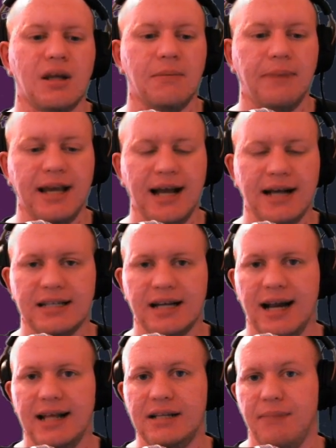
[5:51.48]
being able to
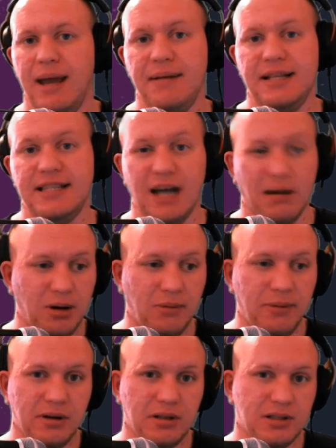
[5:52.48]
kind of maybe double
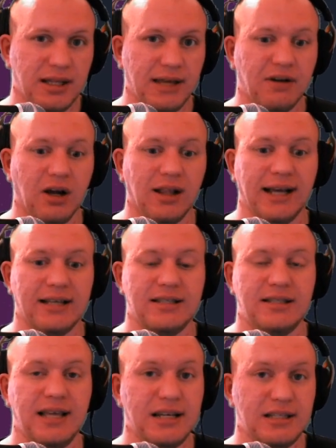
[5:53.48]
boost so they've got like
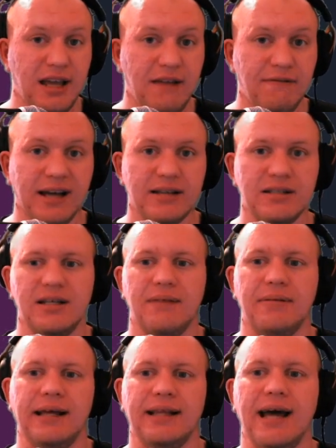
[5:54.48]
six deflects or
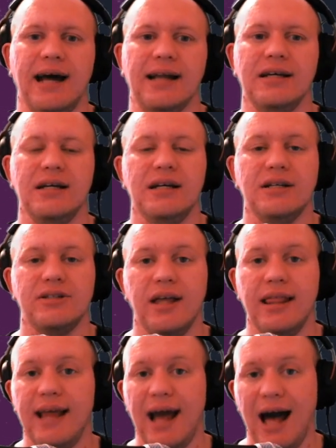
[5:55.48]
something like that
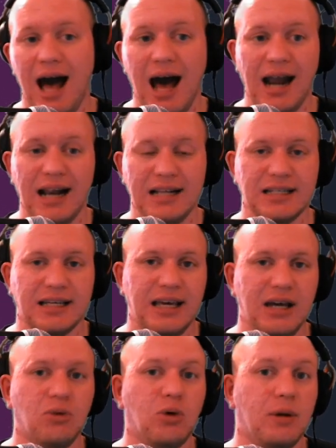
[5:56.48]
so that they're harder to
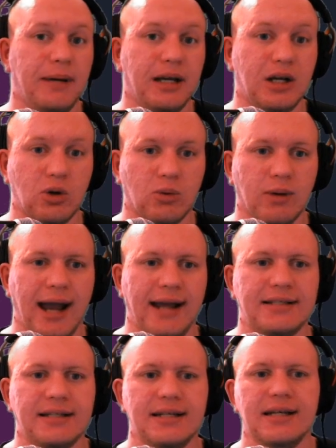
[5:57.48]
kill would be
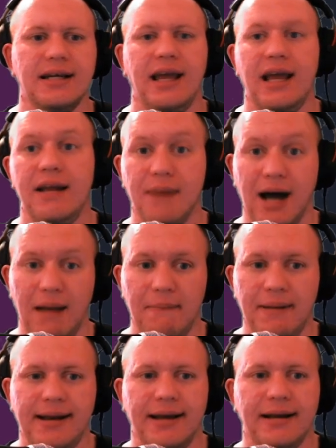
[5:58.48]
great in my
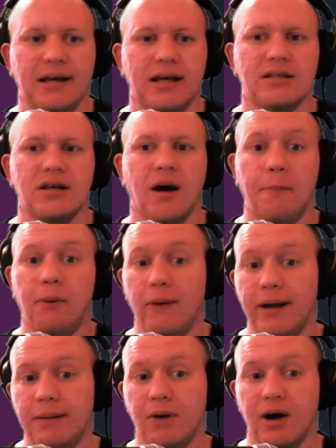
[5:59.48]
opinion. So a
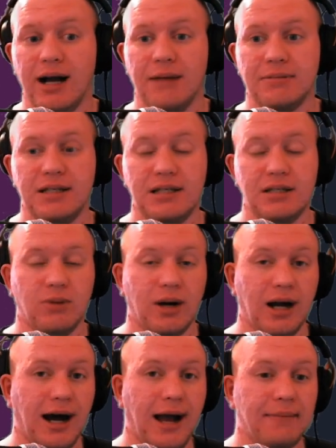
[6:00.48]
point mock So this is
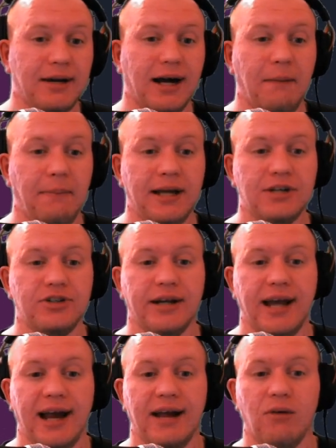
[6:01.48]
what I'm kind of
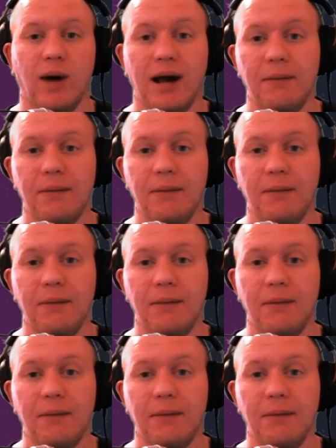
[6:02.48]
picturing at. One